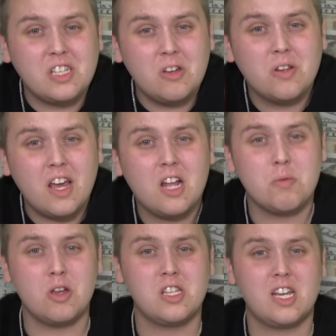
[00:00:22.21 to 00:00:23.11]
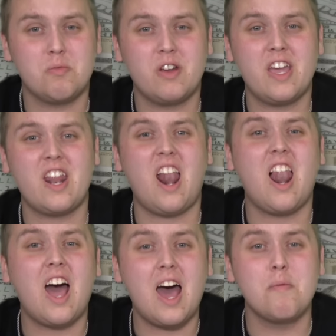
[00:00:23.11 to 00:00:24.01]
single dollar bills that could bring in a
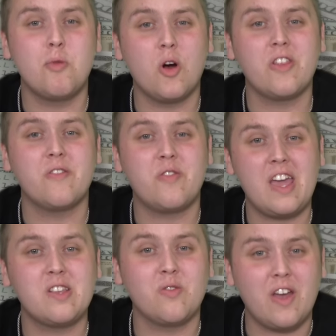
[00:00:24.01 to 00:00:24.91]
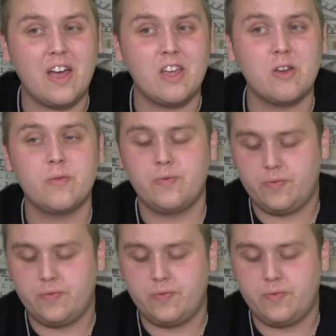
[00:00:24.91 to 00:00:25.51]
lot more than face value.